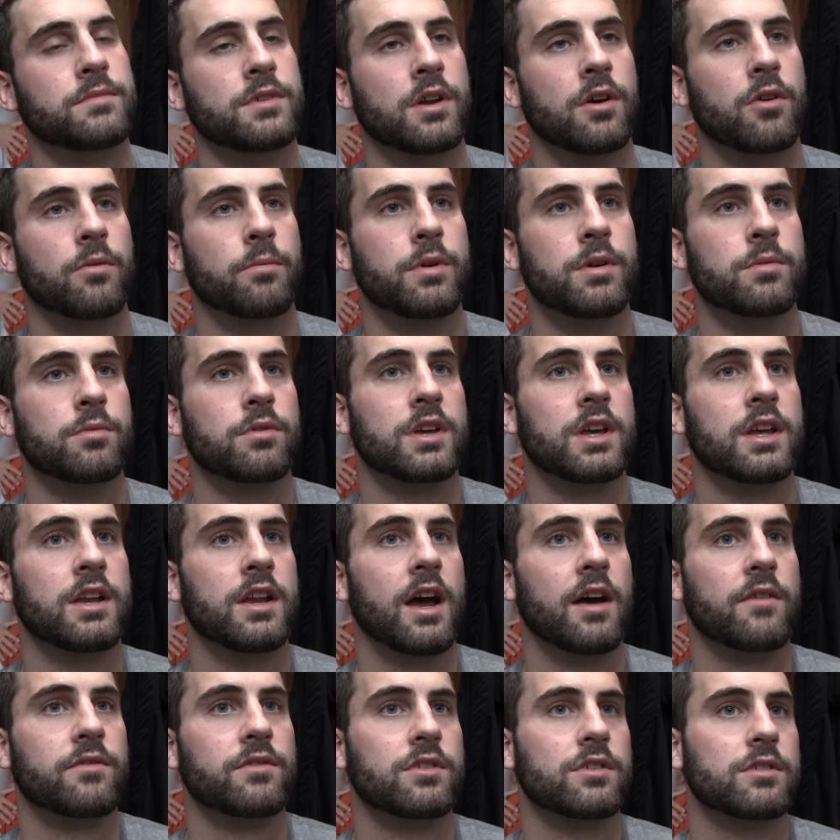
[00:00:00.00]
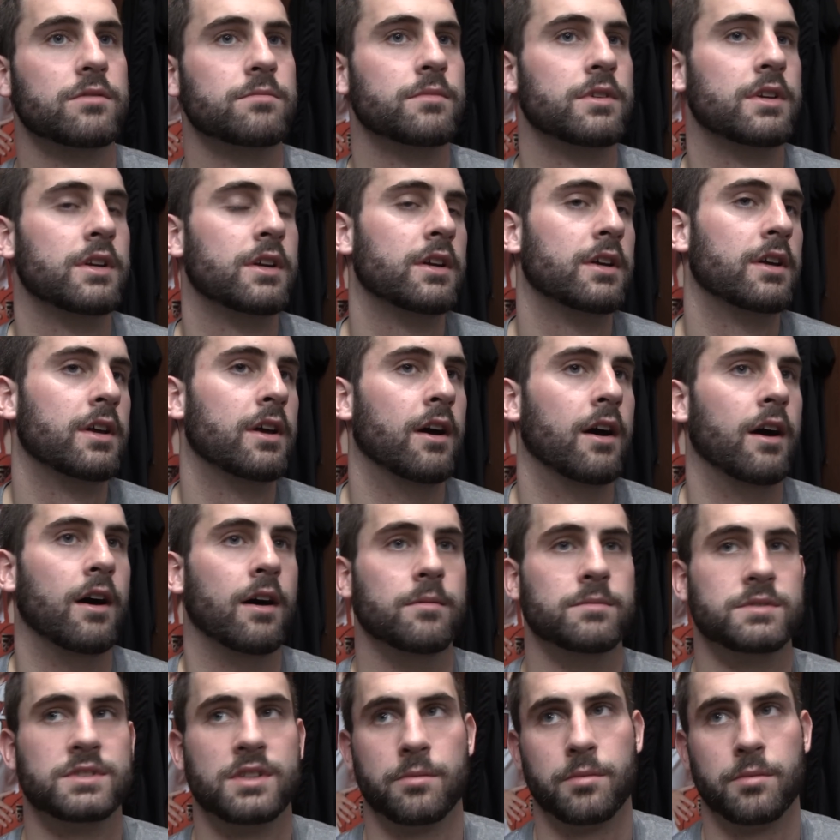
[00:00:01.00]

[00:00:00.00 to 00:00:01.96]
you know, people getting after them.